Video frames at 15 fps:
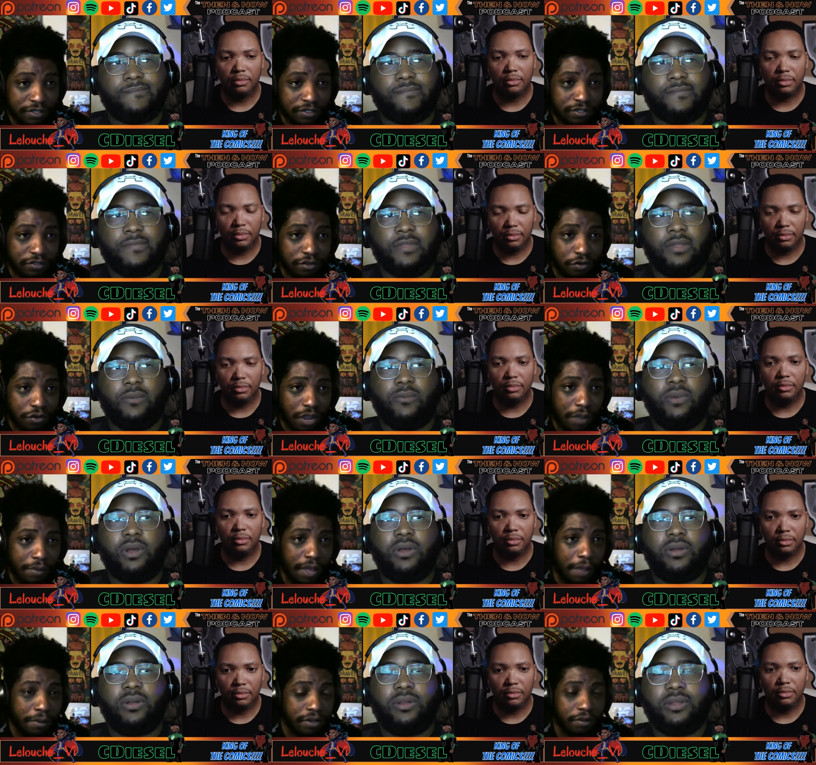Speaker 1: So
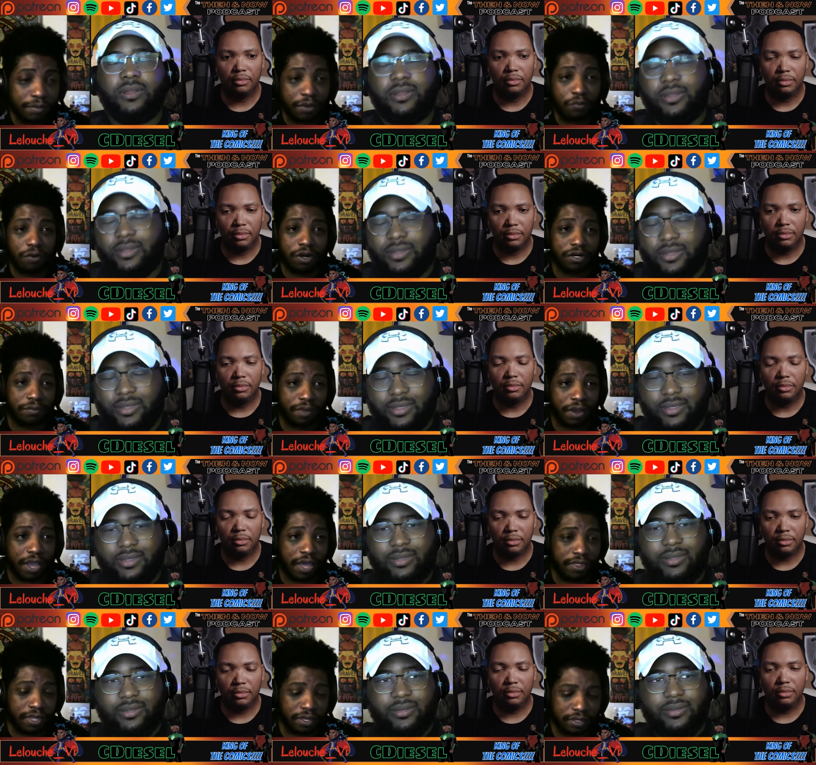mm-hmm. I'm, I'm a little bit worried about
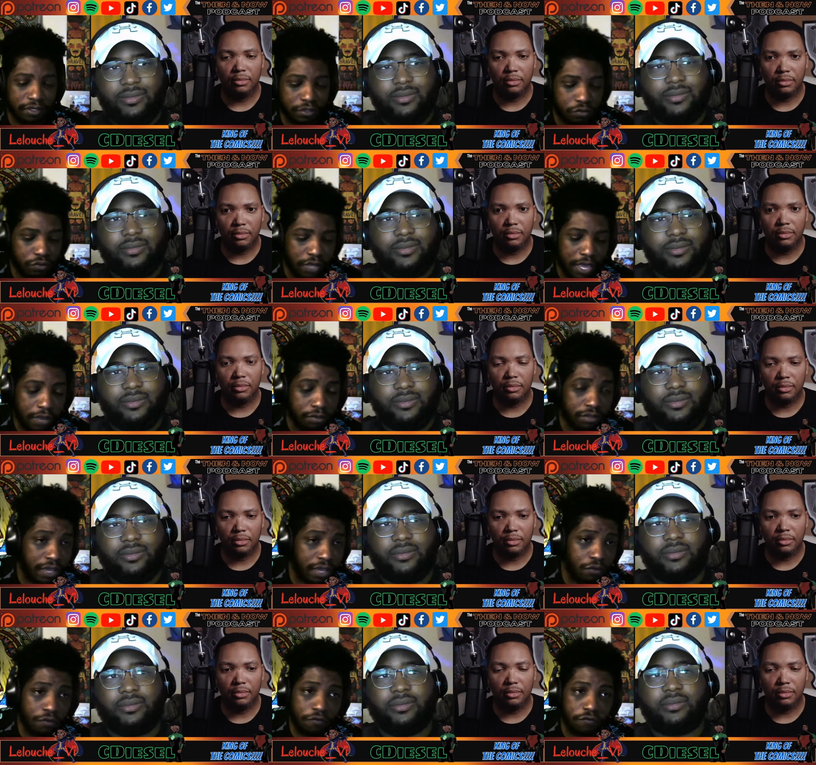how they do handle
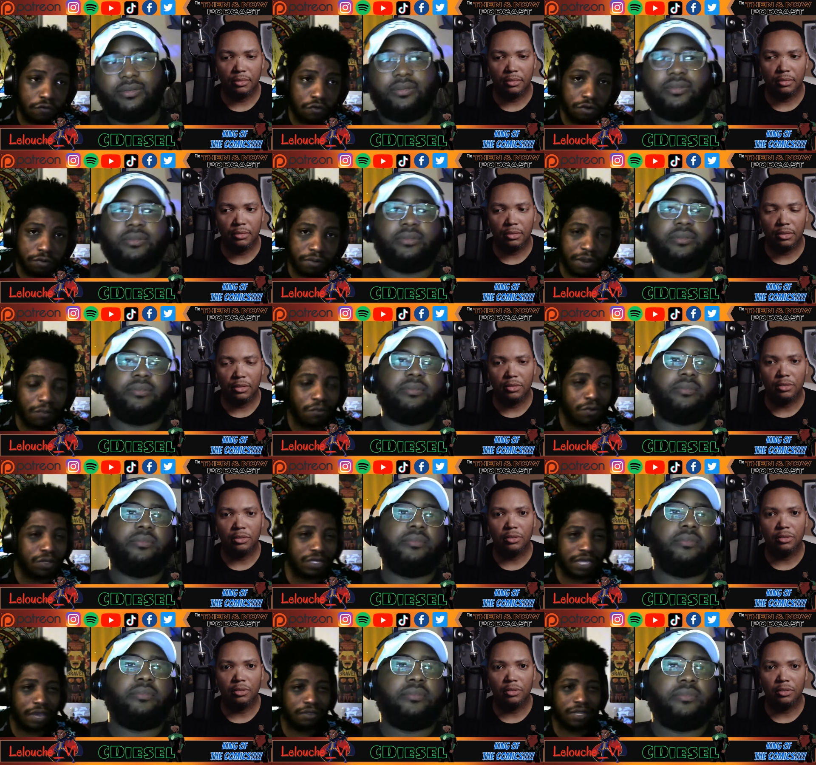that going forward, but I won't
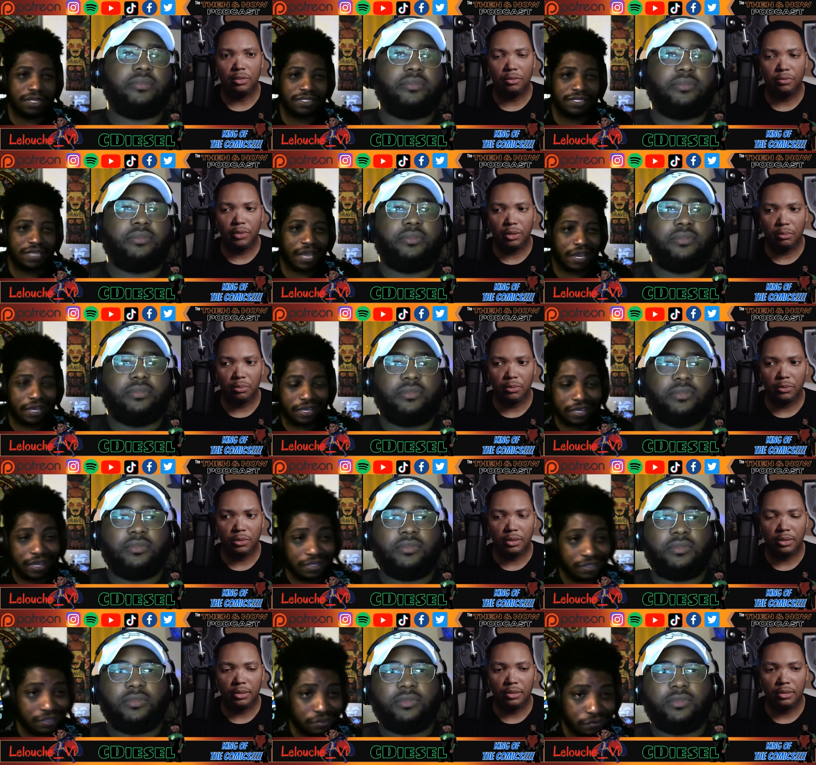really count that as a knock
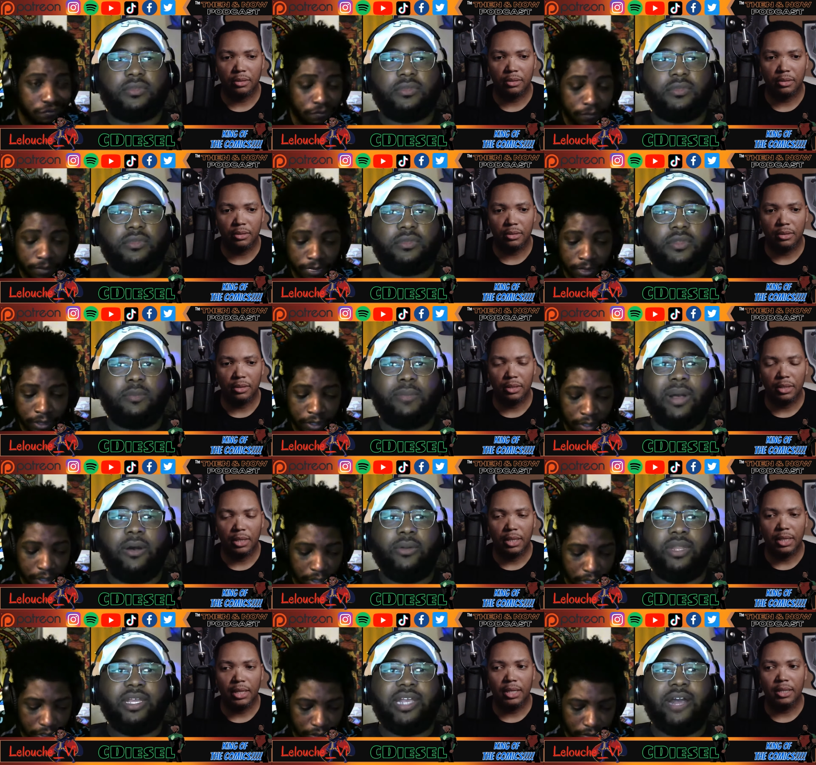against them.
Speaker 2: My
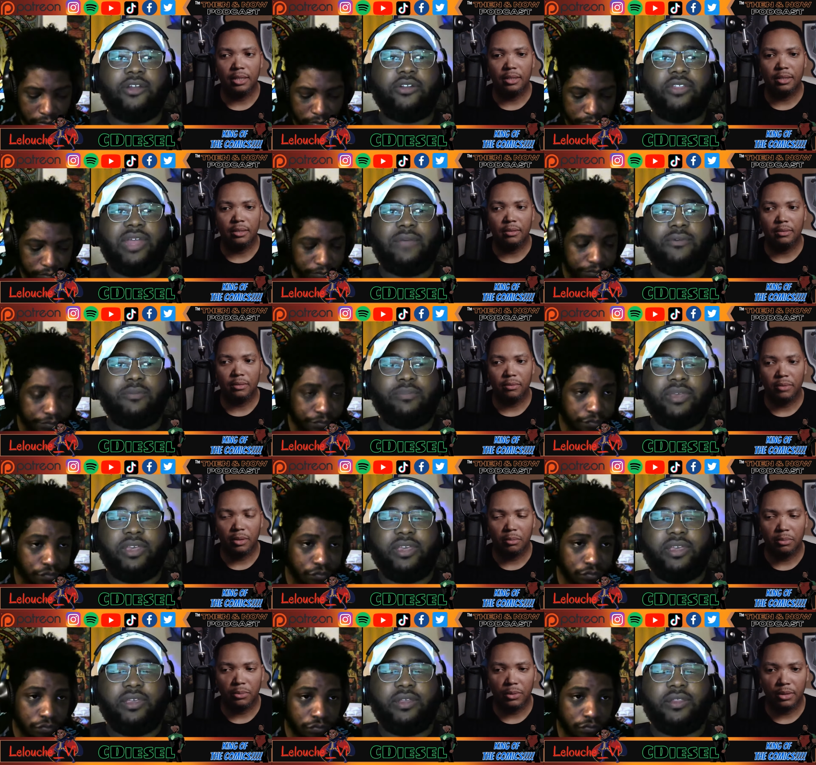only counter to that would
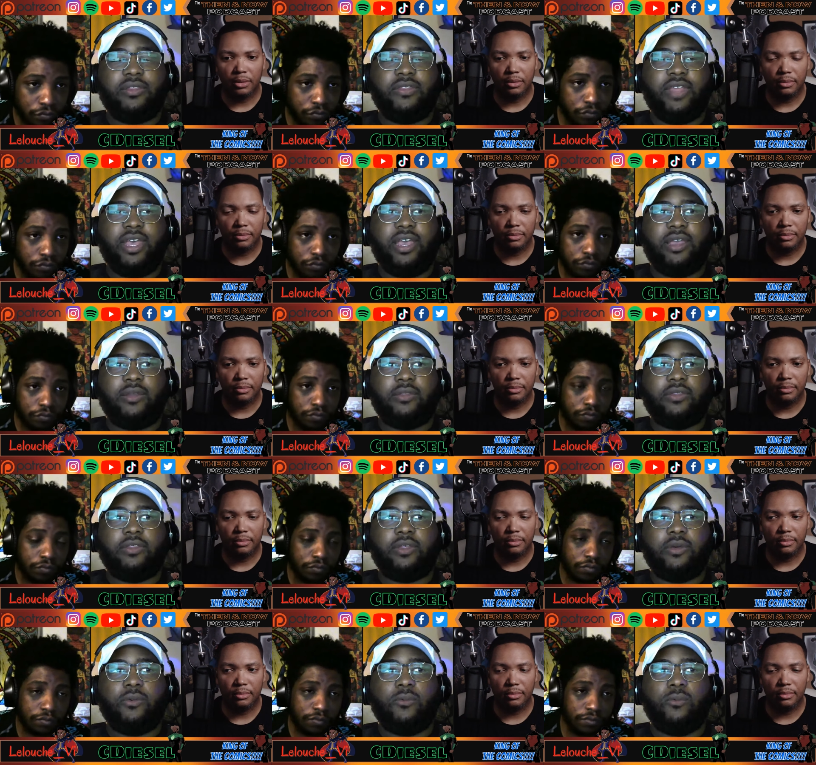be
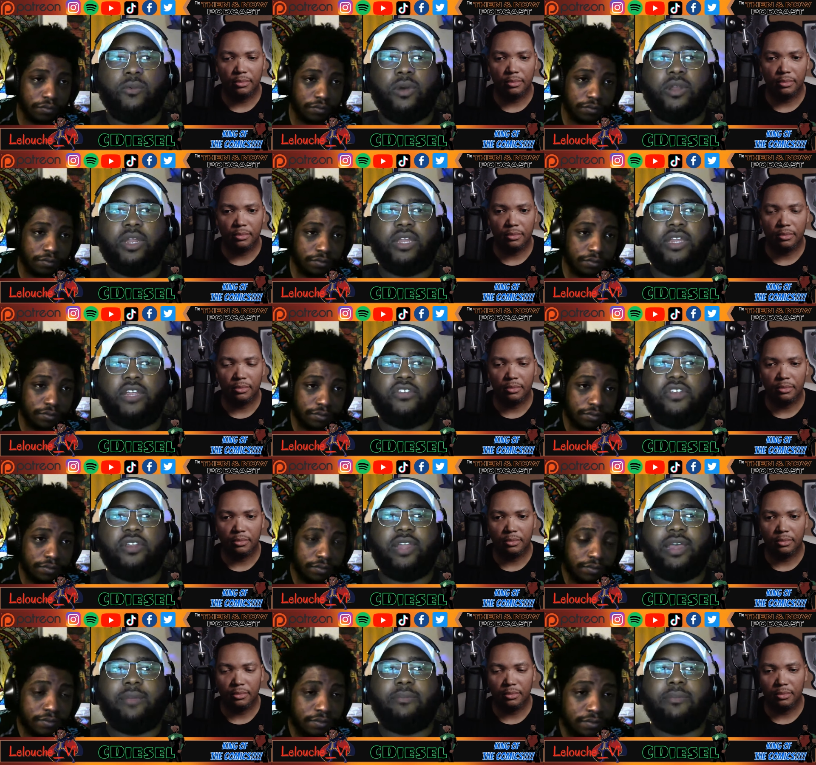that the one
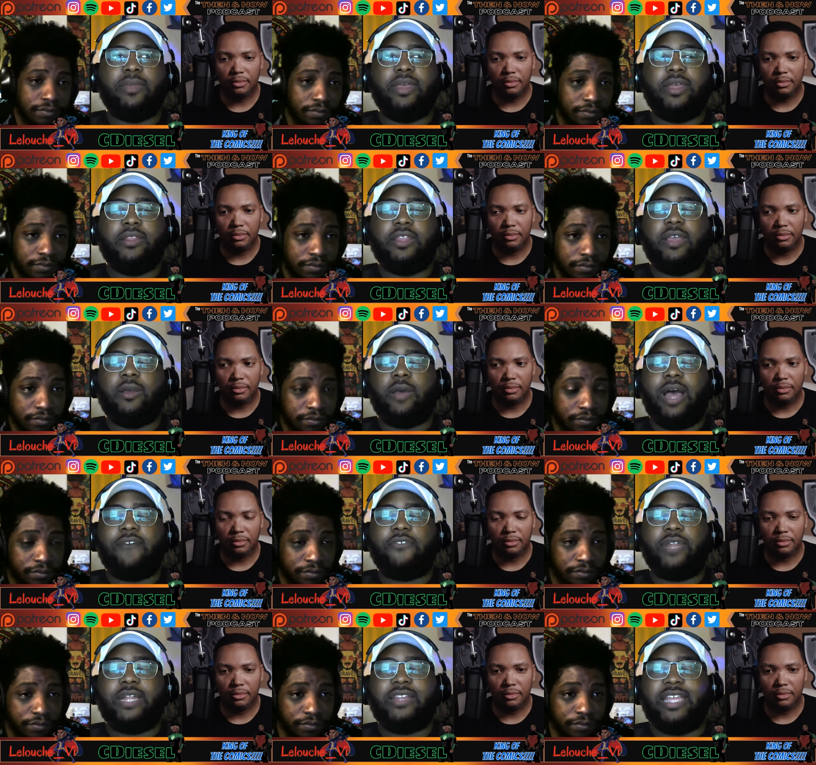edition that the, I
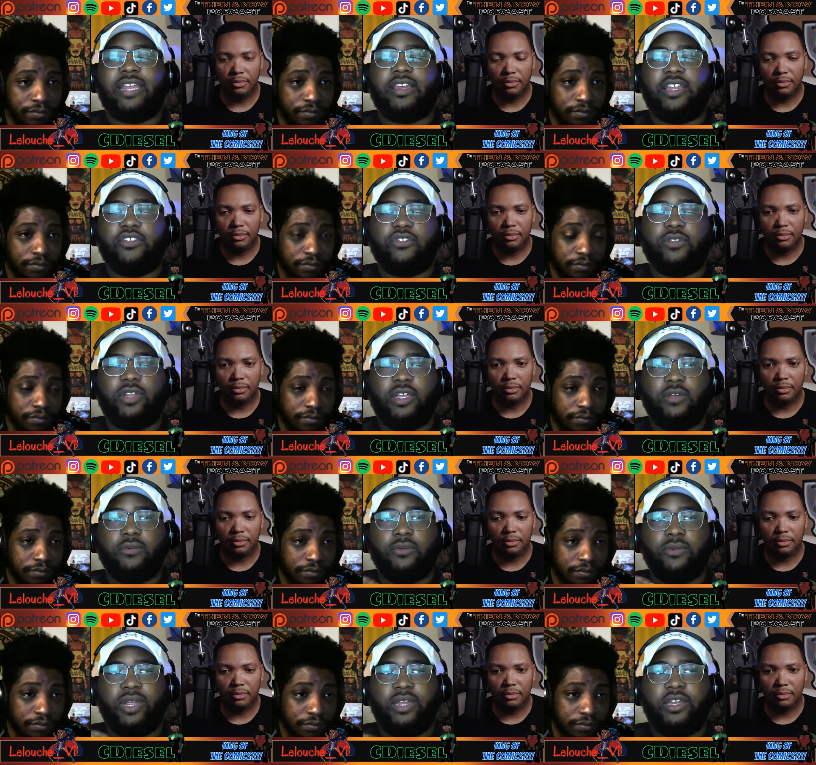feel like the initial
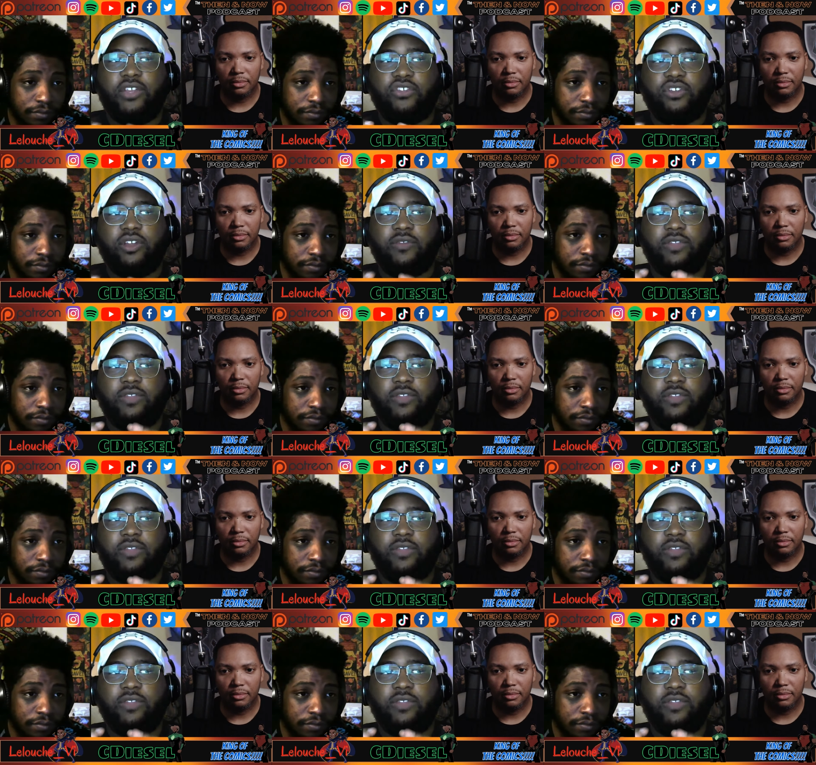rendition of